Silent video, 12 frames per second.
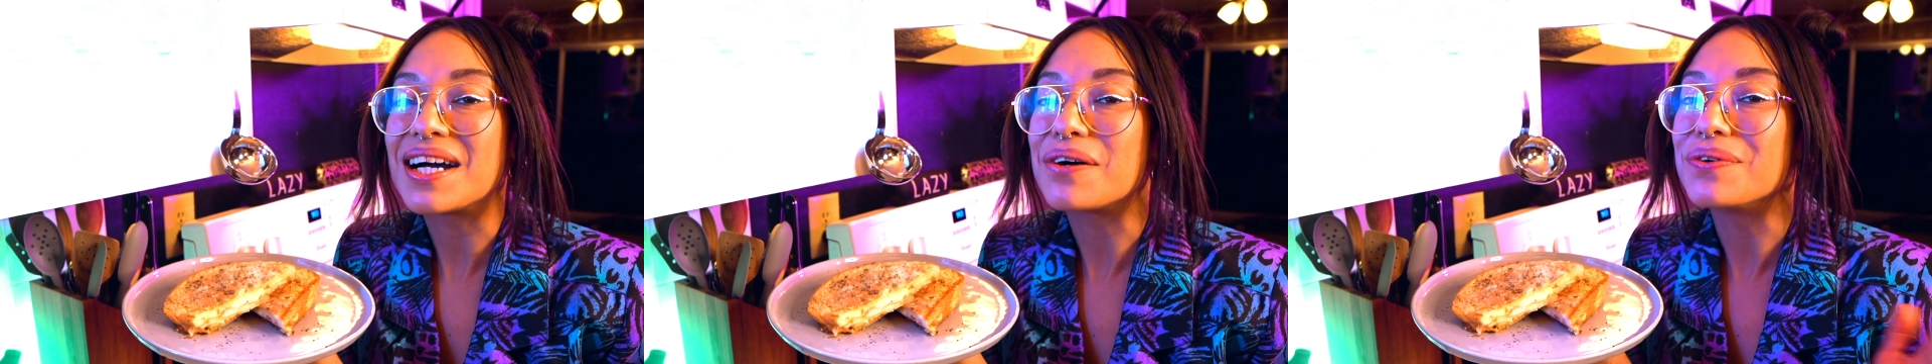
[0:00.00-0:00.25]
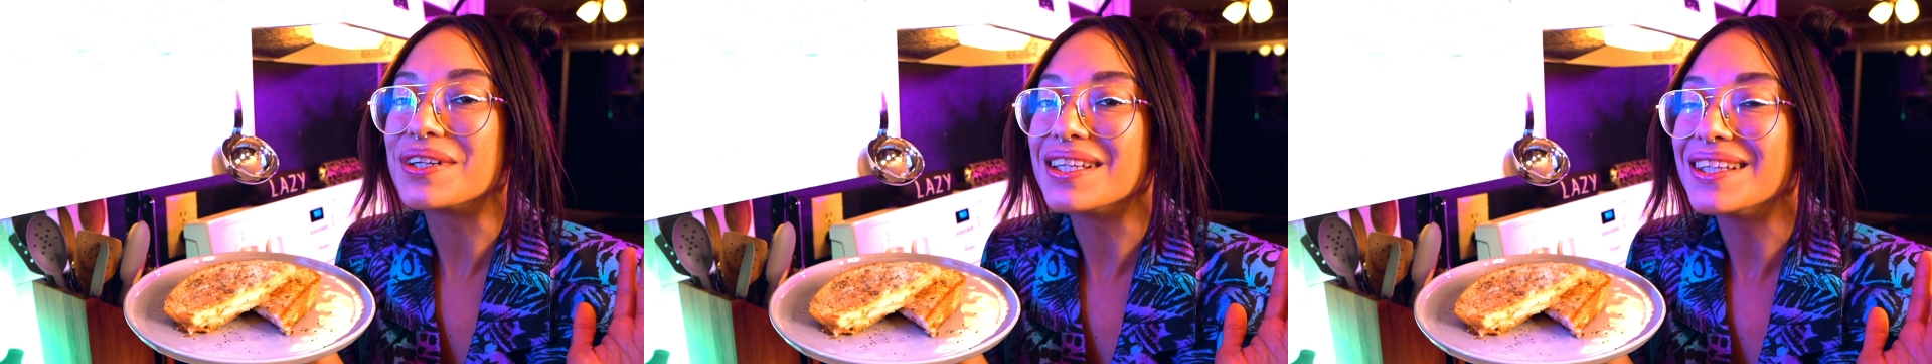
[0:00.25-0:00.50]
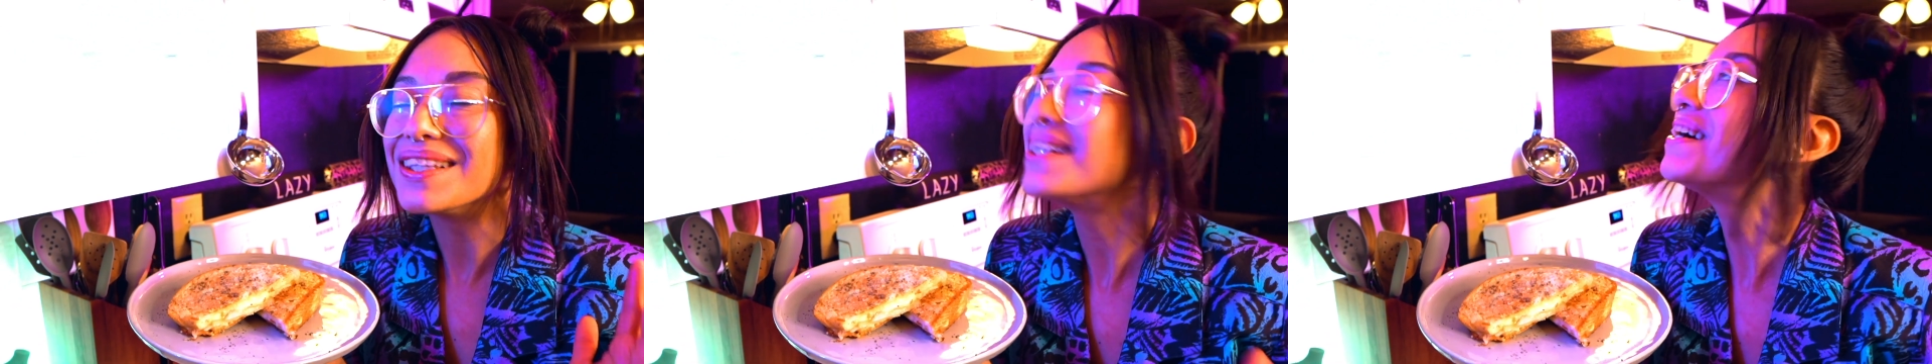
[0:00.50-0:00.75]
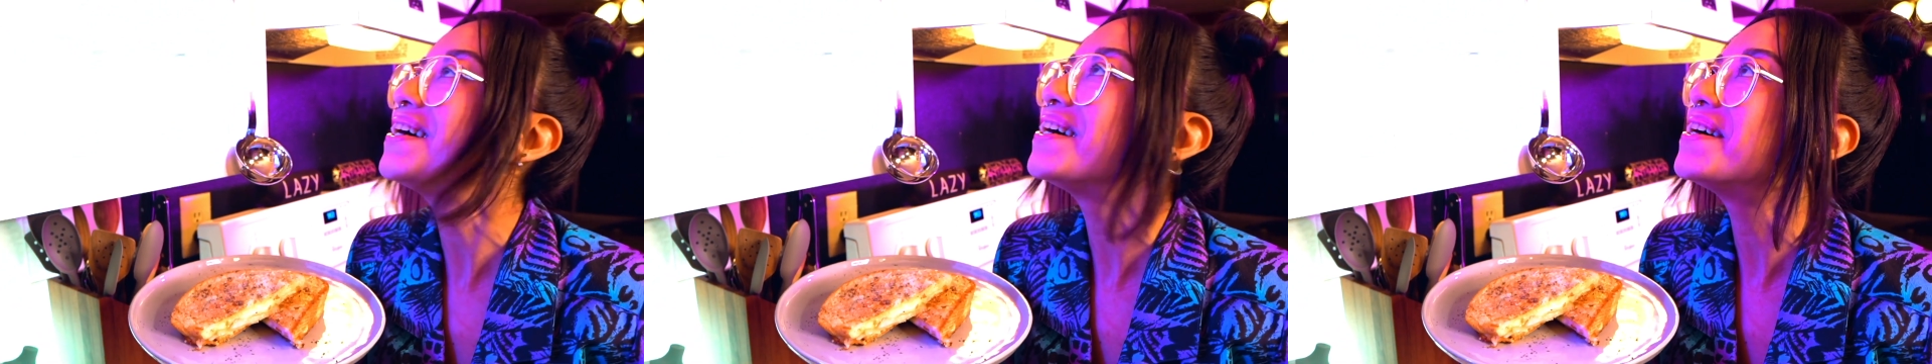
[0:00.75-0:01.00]
I would
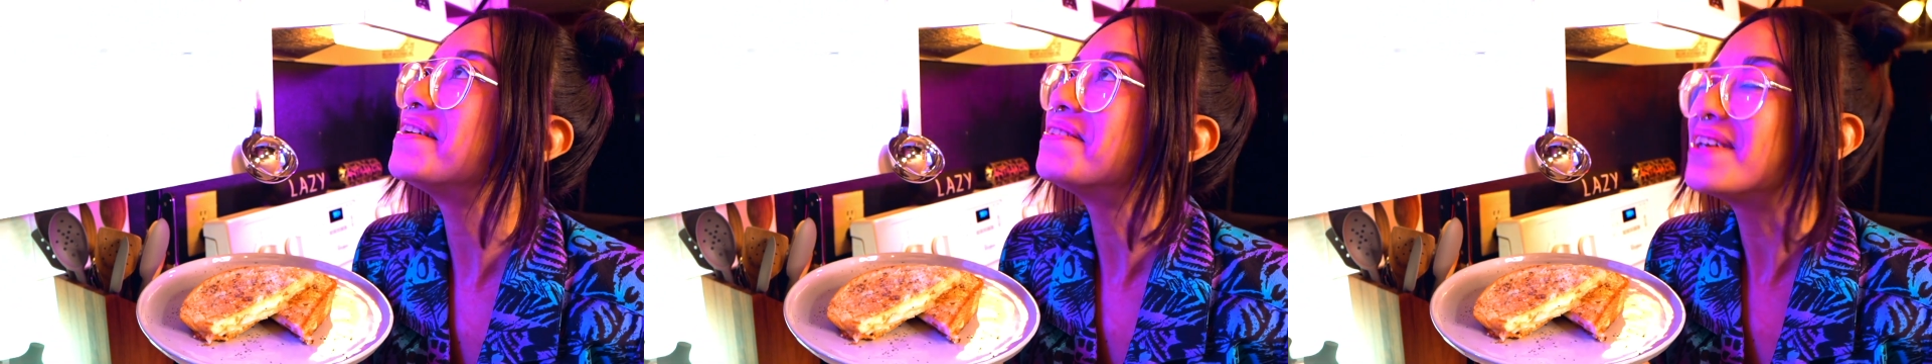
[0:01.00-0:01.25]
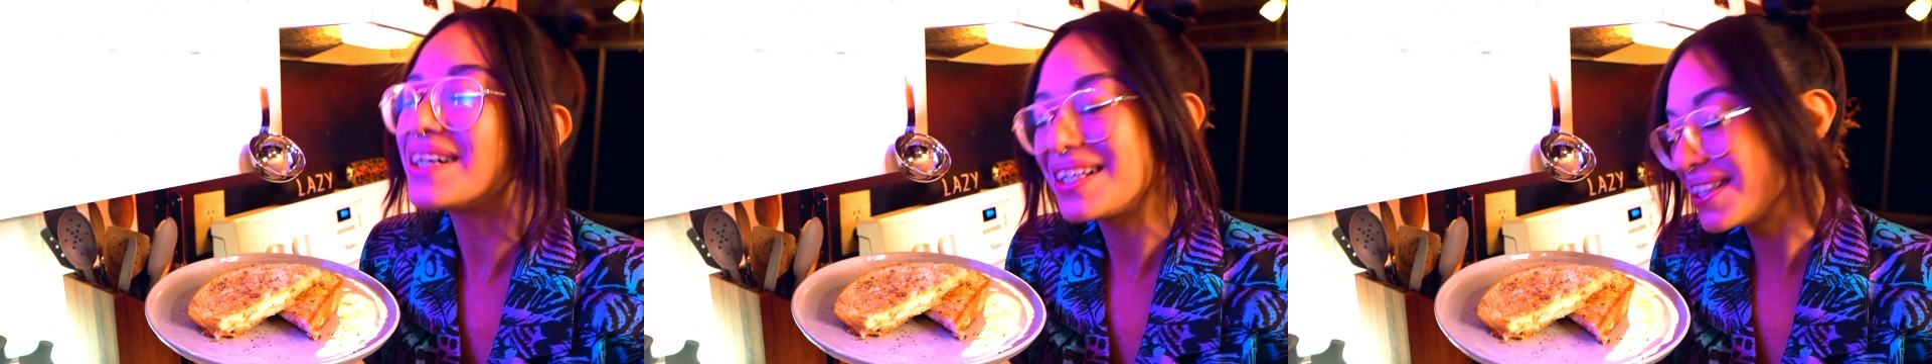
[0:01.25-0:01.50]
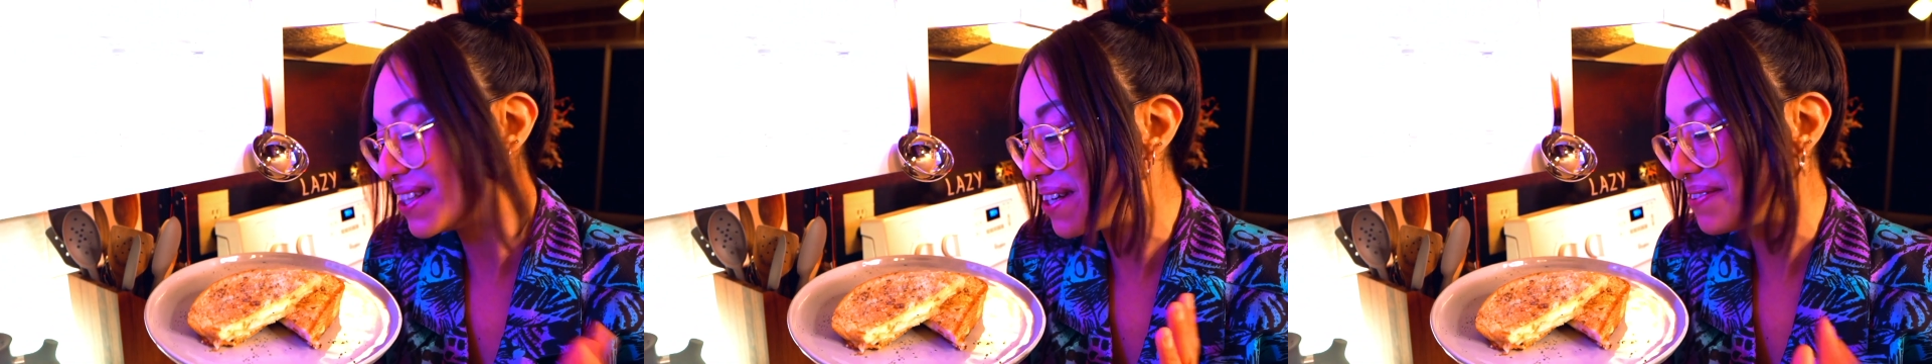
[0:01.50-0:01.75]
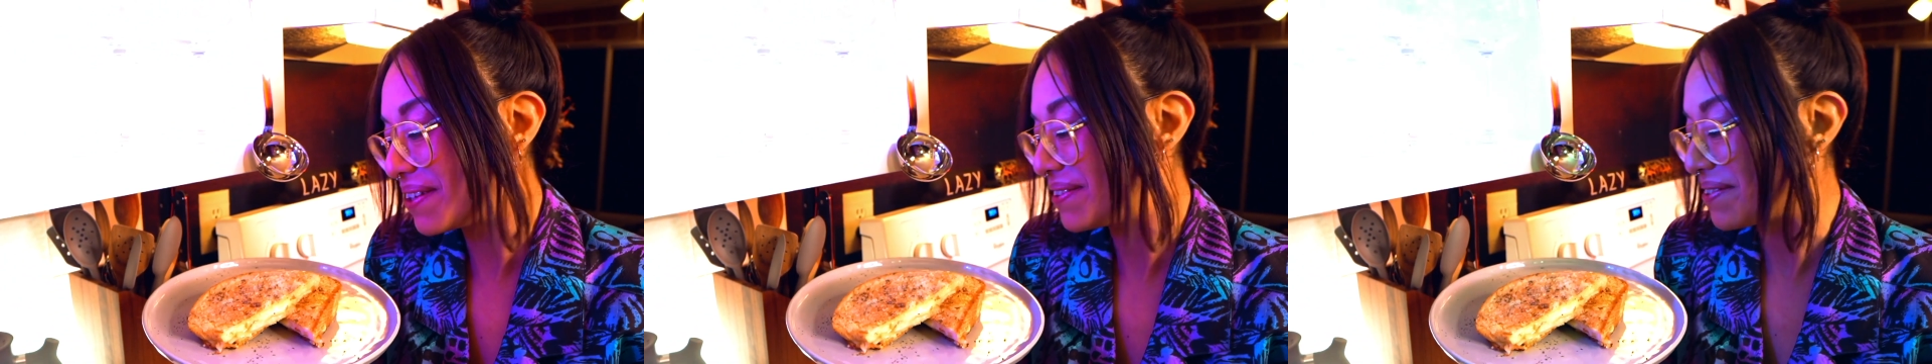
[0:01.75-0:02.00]
love
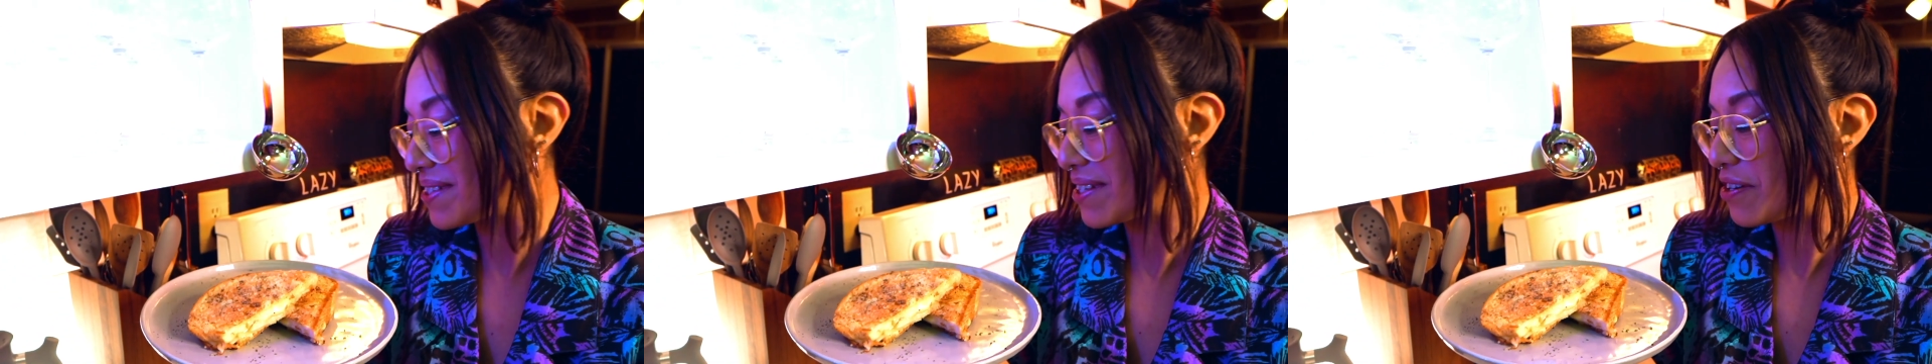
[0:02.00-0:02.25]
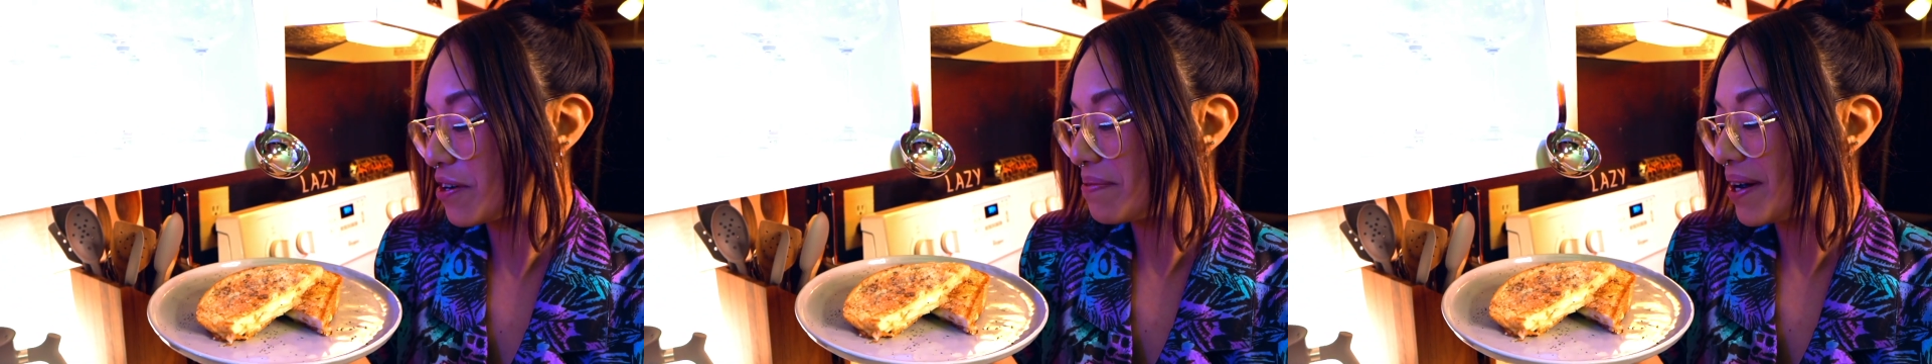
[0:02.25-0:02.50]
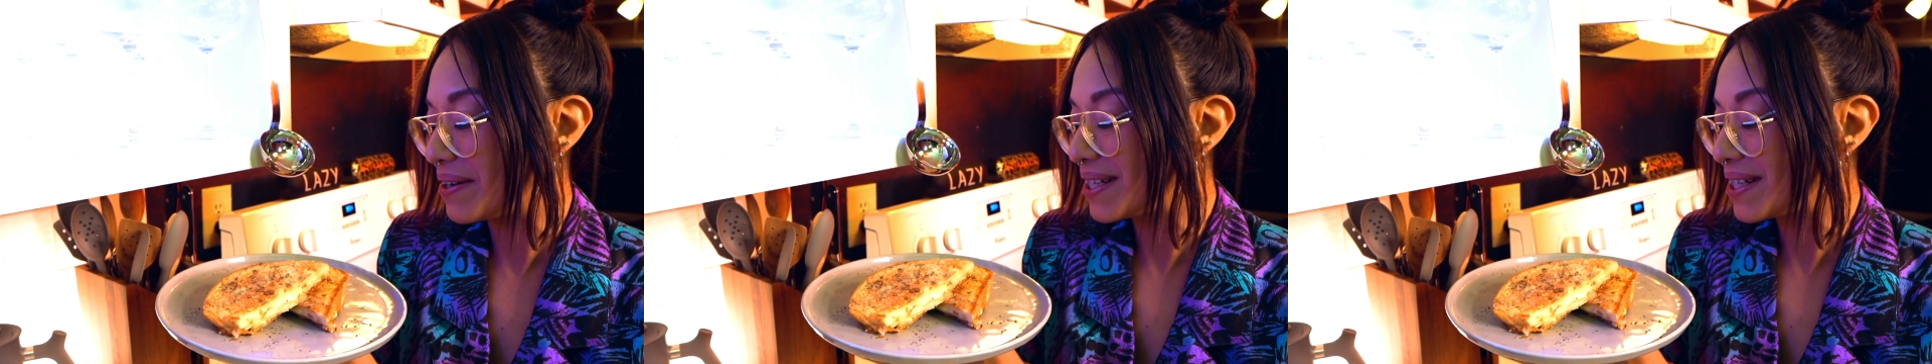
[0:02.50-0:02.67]
to hear about